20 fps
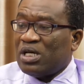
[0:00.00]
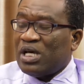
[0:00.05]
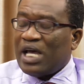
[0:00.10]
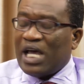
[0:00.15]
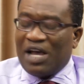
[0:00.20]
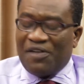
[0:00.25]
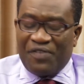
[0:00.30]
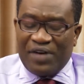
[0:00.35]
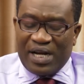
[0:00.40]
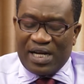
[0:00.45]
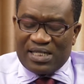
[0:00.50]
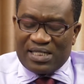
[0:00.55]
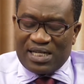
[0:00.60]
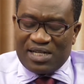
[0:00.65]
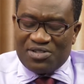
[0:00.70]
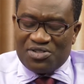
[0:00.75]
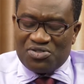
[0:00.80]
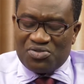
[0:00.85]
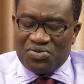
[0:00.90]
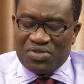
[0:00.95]
A financial
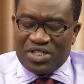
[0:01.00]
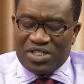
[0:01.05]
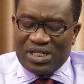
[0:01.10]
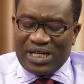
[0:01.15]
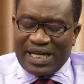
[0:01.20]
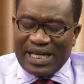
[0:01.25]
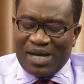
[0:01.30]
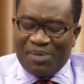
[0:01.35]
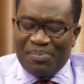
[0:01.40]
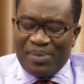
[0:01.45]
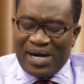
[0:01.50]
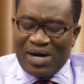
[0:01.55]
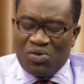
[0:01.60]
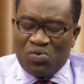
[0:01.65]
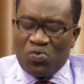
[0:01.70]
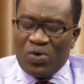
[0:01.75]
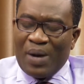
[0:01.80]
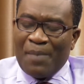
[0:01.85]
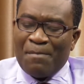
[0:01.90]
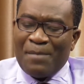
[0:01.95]
institution like a bank
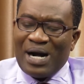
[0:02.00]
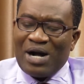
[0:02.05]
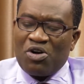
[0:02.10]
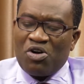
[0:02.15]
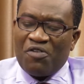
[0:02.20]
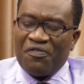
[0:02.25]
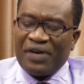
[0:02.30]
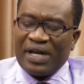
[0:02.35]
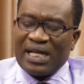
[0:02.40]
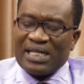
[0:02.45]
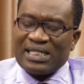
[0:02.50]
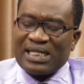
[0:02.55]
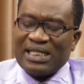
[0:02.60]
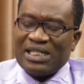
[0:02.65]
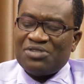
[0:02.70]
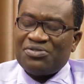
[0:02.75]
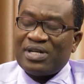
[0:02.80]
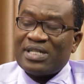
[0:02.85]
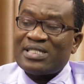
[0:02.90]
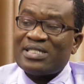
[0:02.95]
will embark on financial
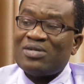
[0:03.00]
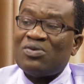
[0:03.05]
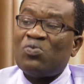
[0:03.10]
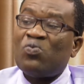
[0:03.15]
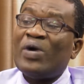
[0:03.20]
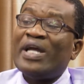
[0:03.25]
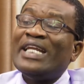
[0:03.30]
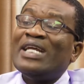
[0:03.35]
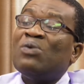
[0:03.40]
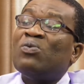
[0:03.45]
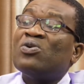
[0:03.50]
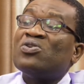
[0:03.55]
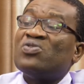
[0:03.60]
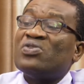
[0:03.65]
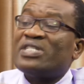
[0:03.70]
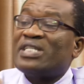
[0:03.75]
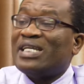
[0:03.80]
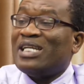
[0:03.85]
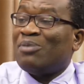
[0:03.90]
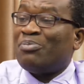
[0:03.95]
literacy when they want to
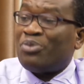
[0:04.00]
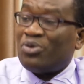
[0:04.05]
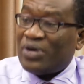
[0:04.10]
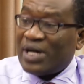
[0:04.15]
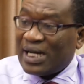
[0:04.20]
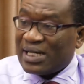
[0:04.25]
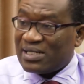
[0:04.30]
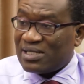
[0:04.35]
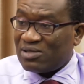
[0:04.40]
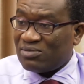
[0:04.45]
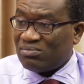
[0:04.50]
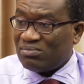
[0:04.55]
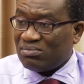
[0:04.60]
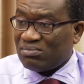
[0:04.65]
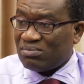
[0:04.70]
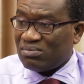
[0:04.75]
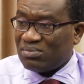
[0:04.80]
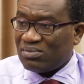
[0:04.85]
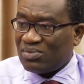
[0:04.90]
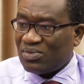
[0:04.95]
sell a product.
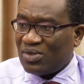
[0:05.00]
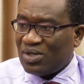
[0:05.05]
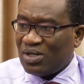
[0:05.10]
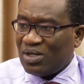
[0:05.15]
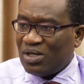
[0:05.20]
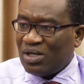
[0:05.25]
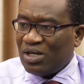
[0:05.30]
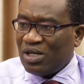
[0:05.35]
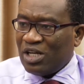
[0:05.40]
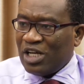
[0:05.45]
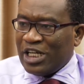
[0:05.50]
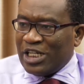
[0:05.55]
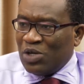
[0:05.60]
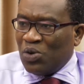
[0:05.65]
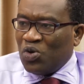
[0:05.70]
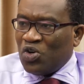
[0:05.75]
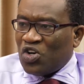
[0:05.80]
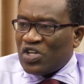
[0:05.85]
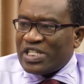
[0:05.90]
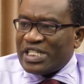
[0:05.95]
They will
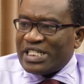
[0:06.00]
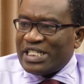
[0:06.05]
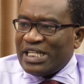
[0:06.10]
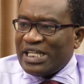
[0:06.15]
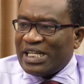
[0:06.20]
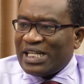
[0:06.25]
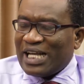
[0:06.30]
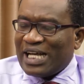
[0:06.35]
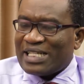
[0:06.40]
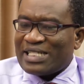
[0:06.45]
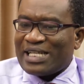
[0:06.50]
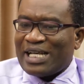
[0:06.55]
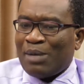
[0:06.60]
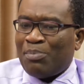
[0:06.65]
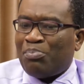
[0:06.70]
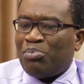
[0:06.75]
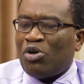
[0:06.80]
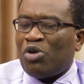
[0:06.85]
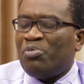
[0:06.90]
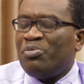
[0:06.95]
not see it as a
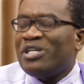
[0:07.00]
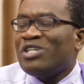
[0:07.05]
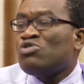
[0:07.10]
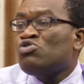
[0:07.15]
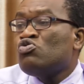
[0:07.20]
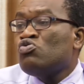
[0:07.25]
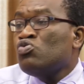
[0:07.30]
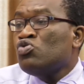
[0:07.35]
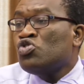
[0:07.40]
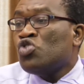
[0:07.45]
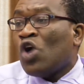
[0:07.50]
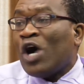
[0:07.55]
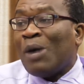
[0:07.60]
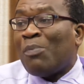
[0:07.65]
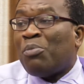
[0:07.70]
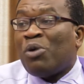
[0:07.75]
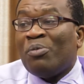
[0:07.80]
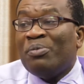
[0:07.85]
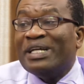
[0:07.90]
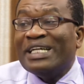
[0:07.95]
public good or a
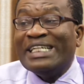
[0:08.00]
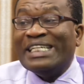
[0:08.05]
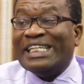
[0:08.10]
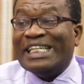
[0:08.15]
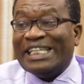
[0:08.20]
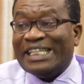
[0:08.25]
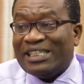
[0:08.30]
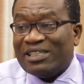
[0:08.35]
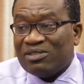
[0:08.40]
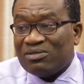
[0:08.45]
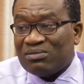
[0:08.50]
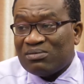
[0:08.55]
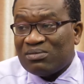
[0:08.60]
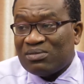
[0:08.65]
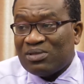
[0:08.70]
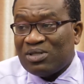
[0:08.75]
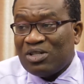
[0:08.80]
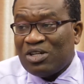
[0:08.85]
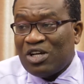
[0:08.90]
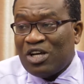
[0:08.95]
public need.
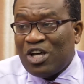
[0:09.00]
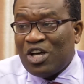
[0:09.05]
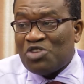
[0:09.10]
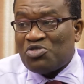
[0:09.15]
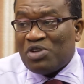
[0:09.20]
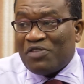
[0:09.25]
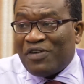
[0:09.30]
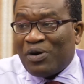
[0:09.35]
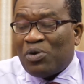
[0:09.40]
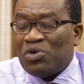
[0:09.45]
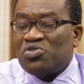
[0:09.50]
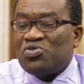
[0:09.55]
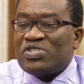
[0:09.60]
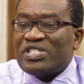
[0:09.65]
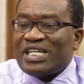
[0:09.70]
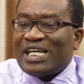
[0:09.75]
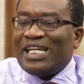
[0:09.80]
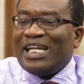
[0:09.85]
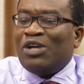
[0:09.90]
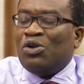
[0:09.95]
So if I want to
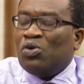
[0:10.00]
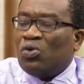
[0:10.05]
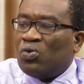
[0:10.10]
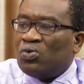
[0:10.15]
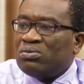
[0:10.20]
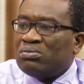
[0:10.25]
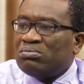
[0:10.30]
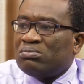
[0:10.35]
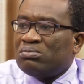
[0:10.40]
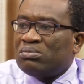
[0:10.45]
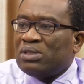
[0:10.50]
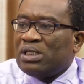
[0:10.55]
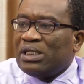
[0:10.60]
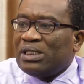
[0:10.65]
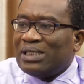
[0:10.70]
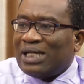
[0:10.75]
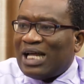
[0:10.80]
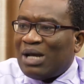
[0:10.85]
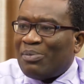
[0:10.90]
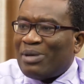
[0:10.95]
sell a loan,
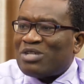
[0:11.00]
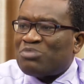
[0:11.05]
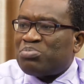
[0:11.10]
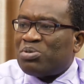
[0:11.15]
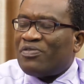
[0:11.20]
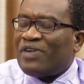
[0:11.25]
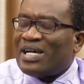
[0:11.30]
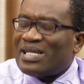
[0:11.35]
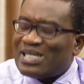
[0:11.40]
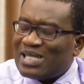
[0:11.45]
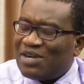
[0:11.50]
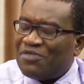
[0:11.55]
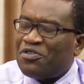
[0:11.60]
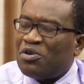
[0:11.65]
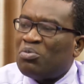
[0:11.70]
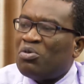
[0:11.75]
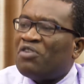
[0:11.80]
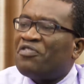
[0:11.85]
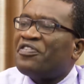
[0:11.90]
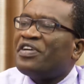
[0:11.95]
then I must provide some
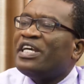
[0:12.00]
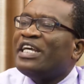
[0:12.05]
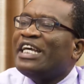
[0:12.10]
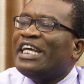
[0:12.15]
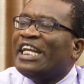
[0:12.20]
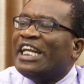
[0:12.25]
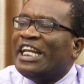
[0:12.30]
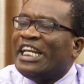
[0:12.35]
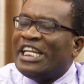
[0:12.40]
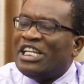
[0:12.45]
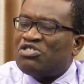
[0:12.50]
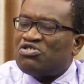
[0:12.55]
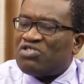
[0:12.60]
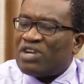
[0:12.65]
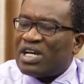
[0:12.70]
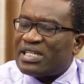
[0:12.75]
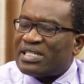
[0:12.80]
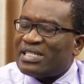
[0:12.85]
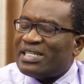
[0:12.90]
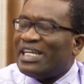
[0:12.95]
form of
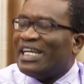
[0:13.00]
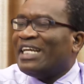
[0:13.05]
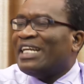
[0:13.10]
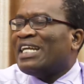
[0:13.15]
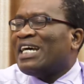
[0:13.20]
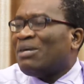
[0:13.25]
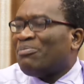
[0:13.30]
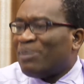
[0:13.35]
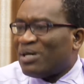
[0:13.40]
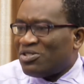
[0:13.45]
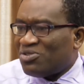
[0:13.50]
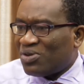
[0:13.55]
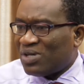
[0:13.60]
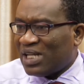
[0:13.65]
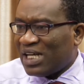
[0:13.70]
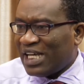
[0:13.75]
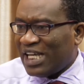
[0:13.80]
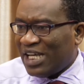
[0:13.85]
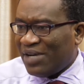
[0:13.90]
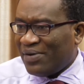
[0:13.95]
literacy in that particular
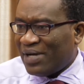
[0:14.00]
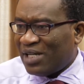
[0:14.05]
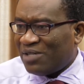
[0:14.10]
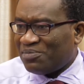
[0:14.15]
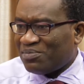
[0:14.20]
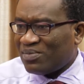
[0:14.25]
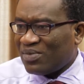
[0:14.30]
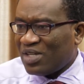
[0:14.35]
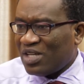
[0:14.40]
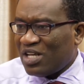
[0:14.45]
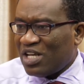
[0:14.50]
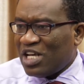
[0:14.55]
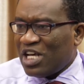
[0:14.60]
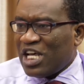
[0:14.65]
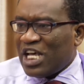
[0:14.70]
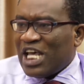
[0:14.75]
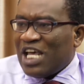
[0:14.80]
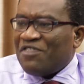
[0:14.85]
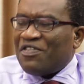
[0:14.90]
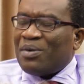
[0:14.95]
area.
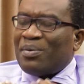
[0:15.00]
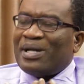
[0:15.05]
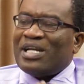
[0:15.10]
If I'm an